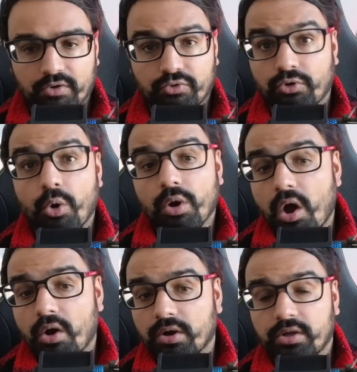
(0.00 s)
Roll
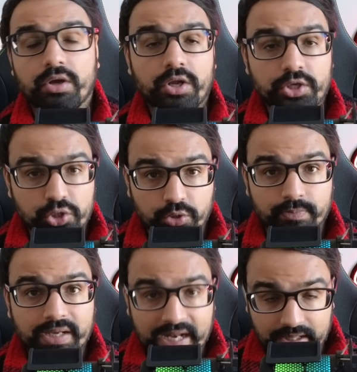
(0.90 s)
on, new
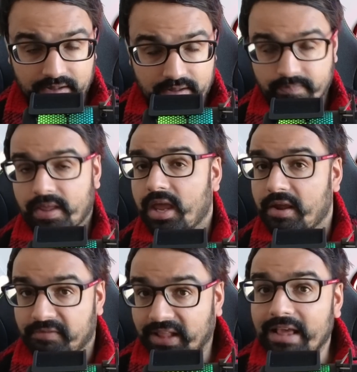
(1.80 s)
beginnings."
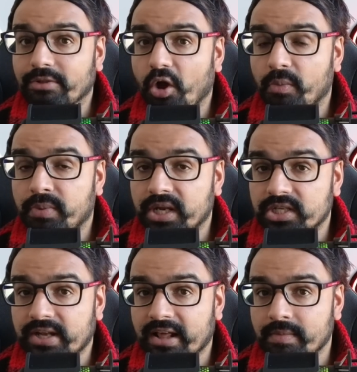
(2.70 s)
If that's not a British
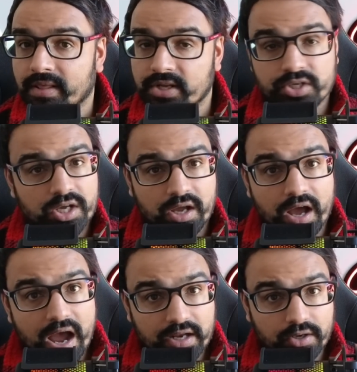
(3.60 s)
text message,
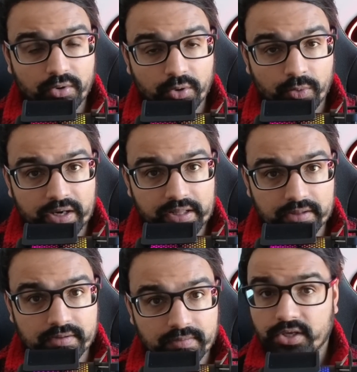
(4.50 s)
I don't know what
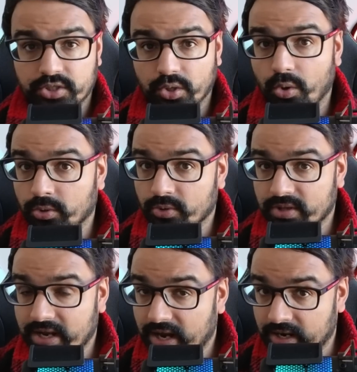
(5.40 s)
is. She also
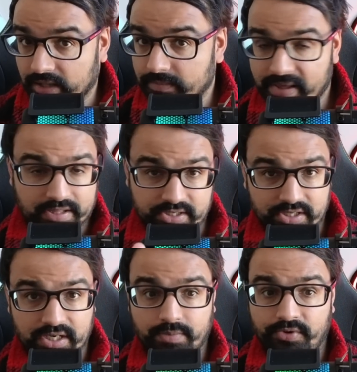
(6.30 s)
sent another message.
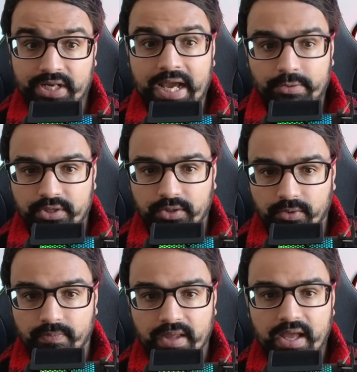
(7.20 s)
Let me read it out to you.
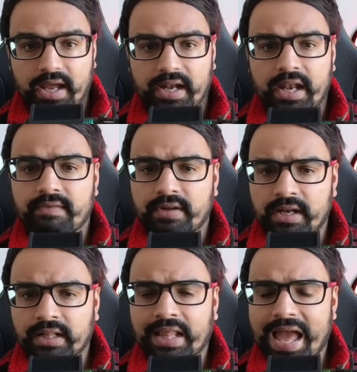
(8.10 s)
"Never
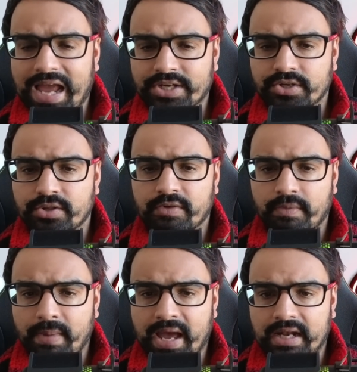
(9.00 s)
let the actions of a
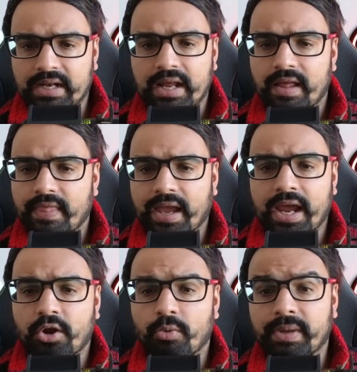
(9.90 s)
man that
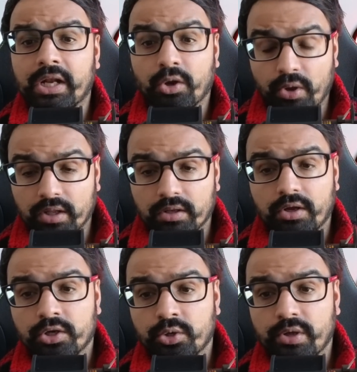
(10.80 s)
cannot be loyal
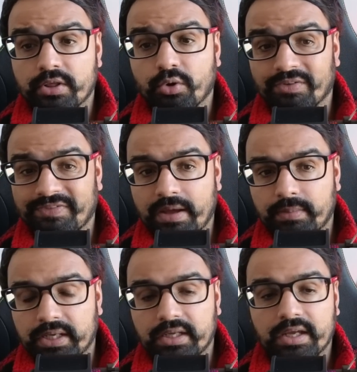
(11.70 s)
to his own
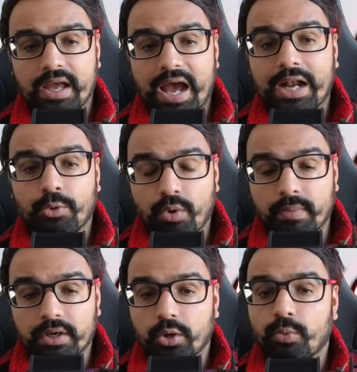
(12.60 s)
family and a
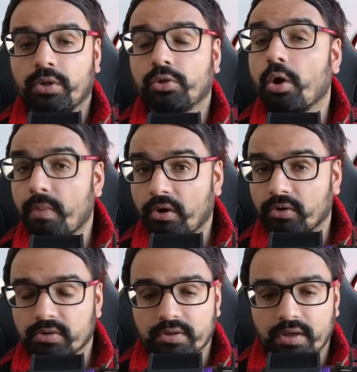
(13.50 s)
woman with no morals